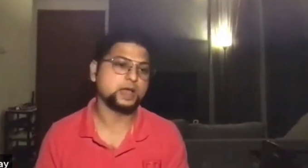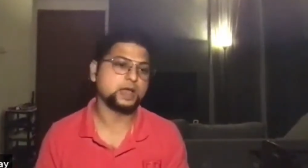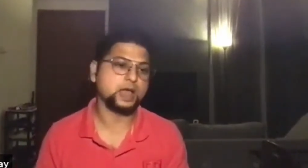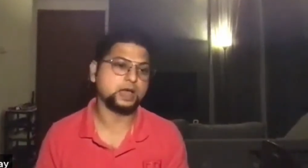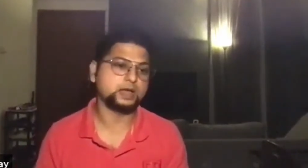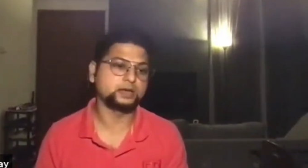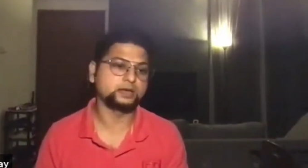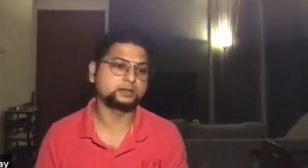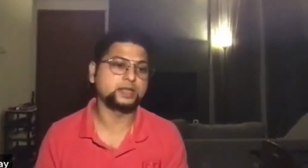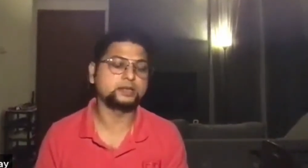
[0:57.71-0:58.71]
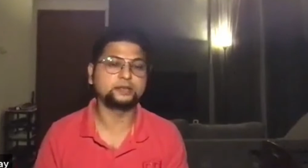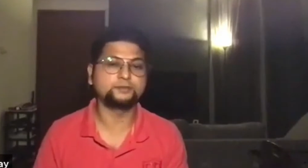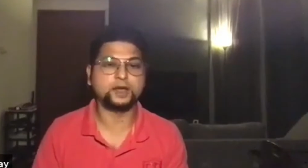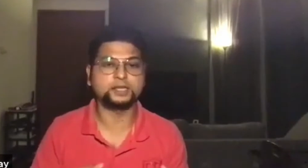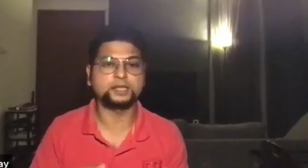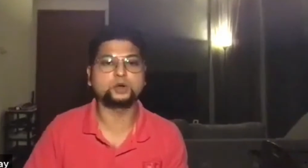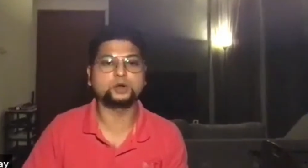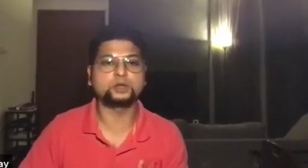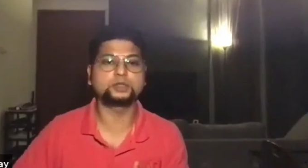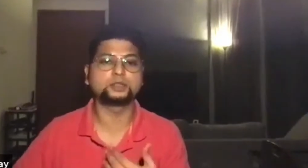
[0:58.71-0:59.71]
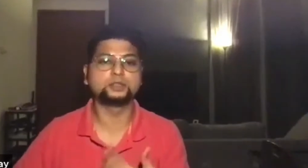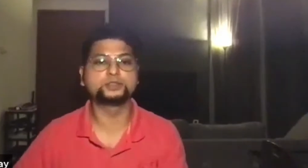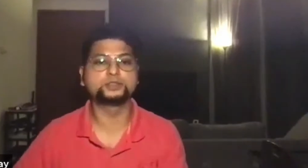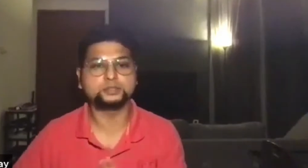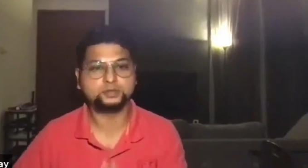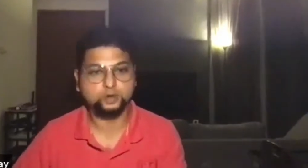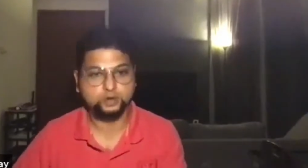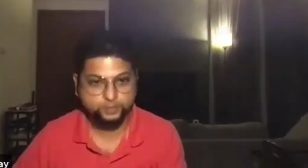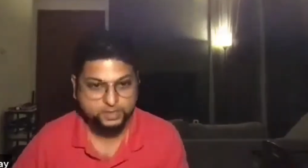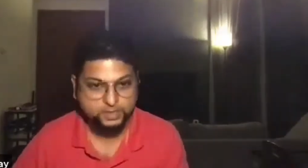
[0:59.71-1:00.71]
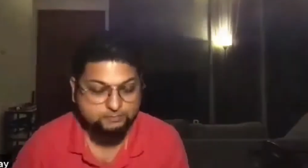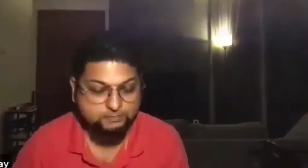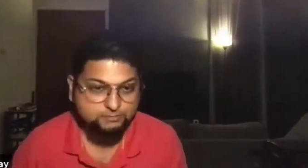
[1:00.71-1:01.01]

and then defining what the solutions could be,